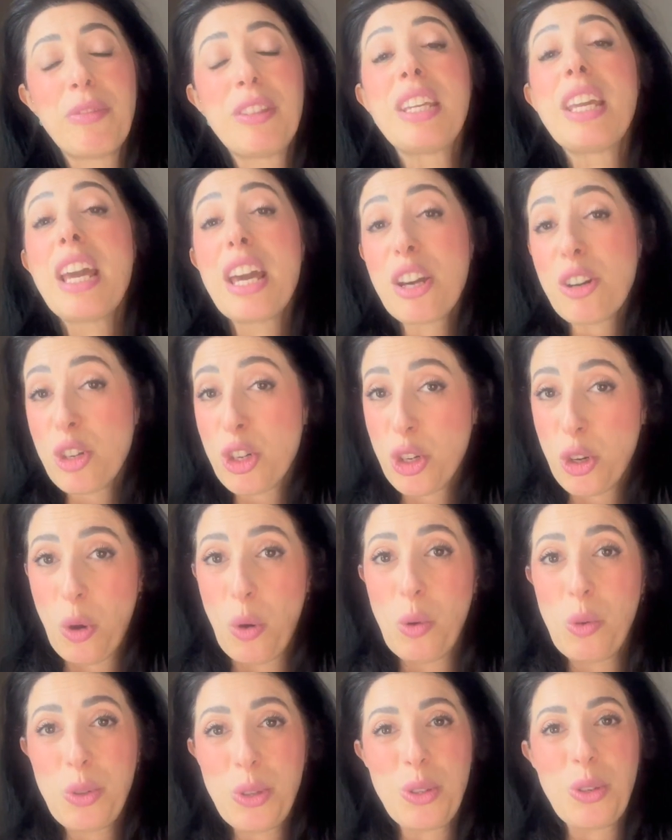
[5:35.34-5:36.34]
air
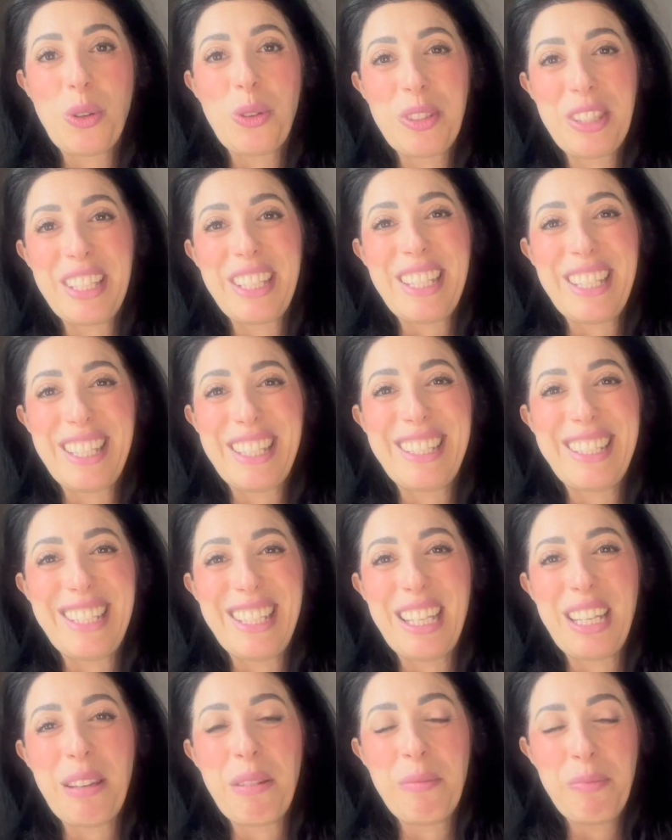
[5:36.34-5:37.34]
show, so the
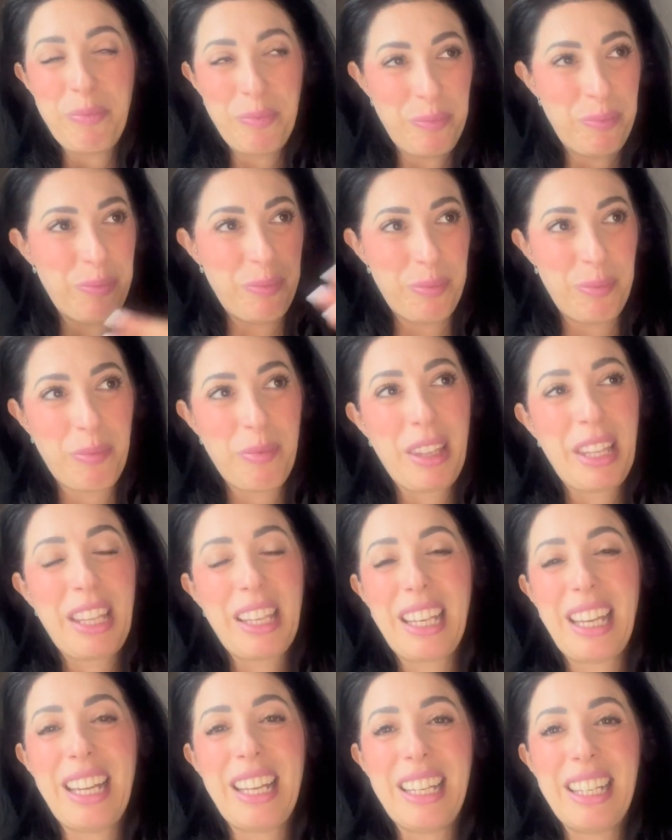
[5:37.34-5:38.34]

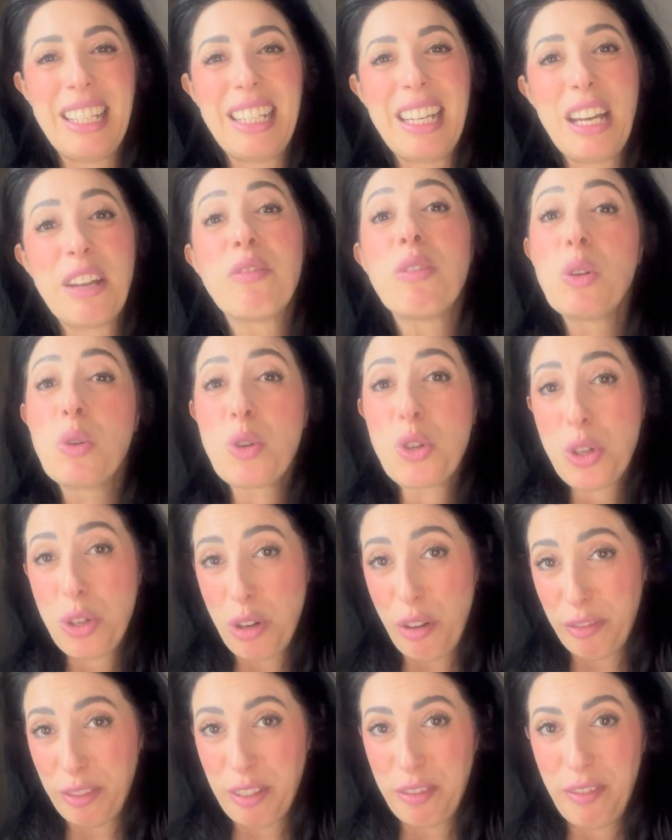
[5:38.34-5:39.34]
evolution
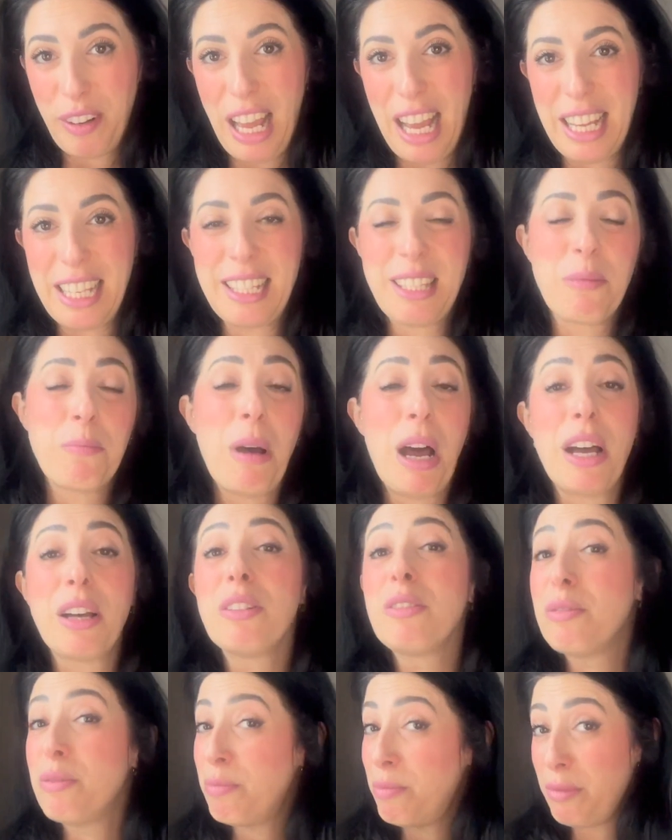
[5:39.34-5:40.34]
of the flights,
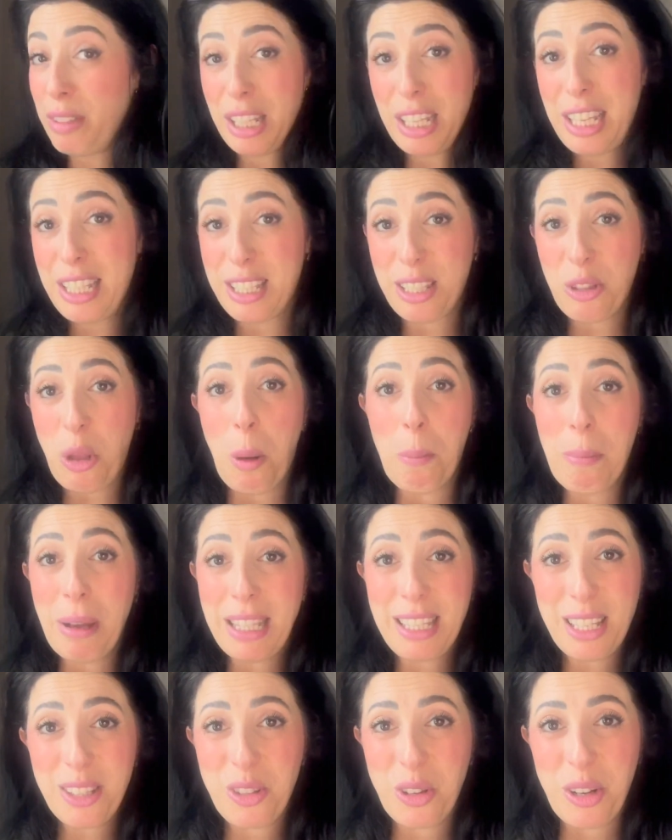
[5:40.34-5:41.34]
but it's not
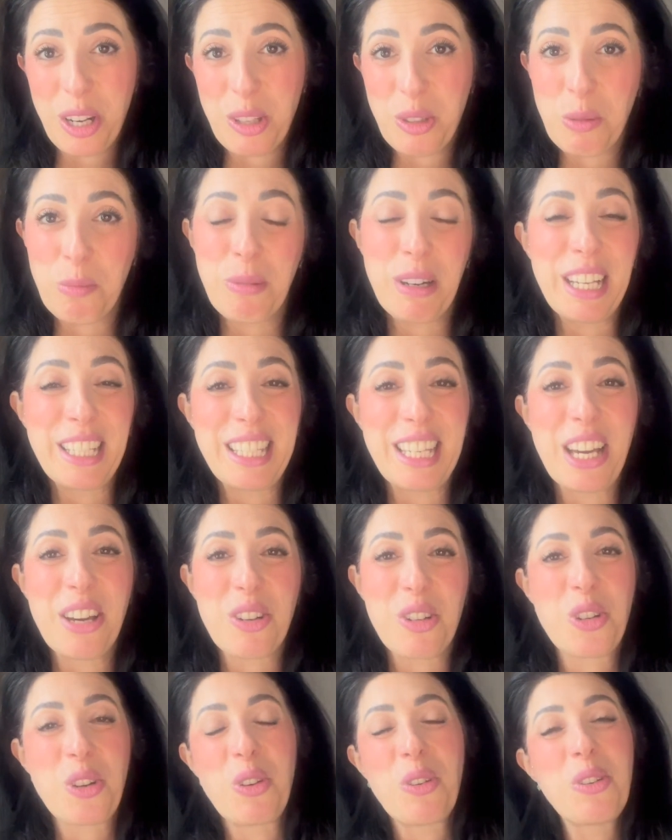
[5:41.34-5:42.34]
mandatory to play the air
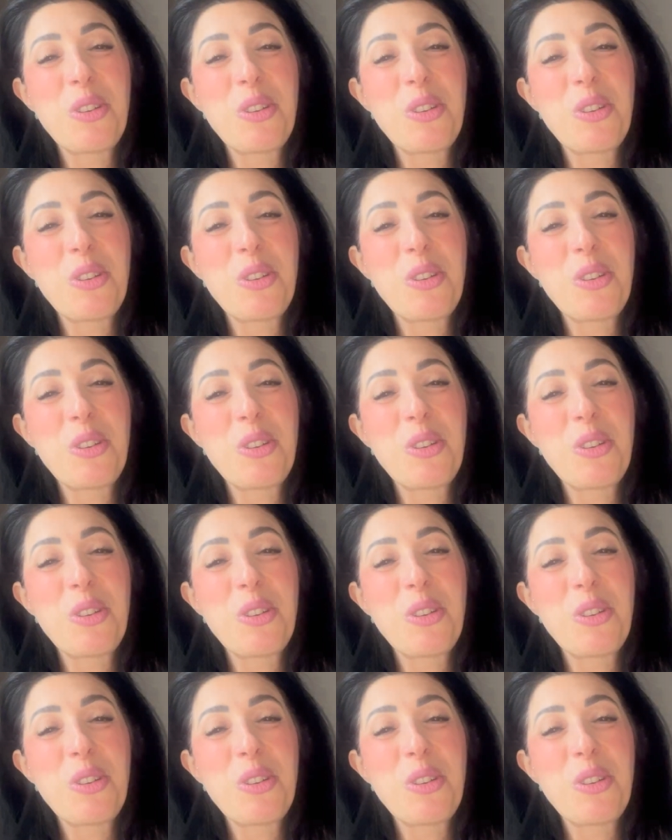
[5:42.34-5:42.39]
show.